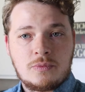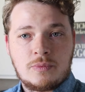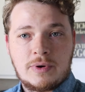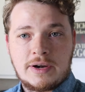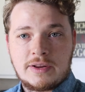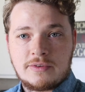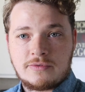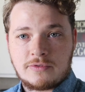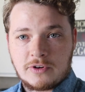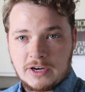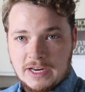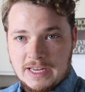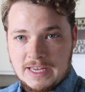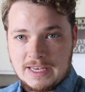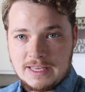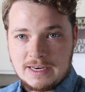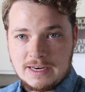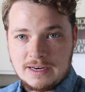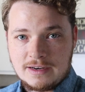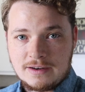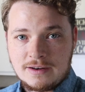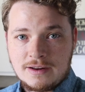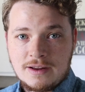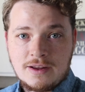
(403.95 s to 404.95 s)
ready for
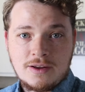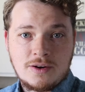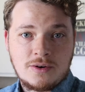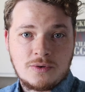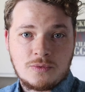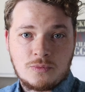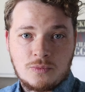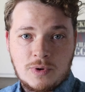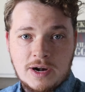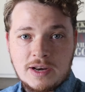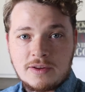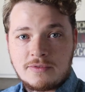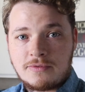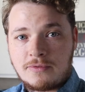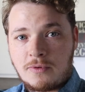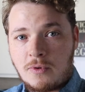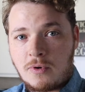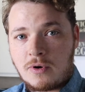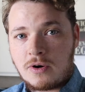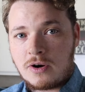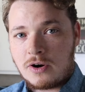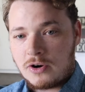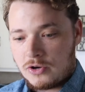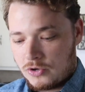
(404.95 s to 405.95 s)
eating, ready
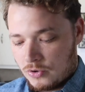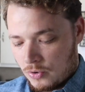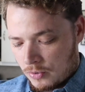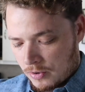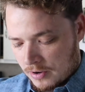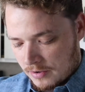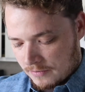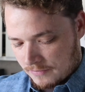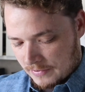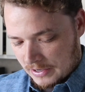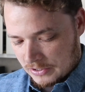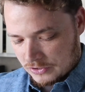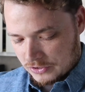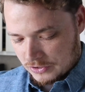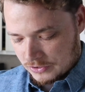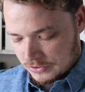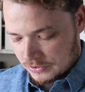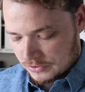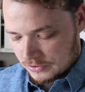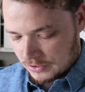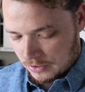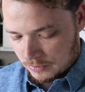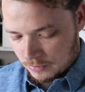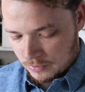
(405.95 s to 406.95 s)
for your adventures. So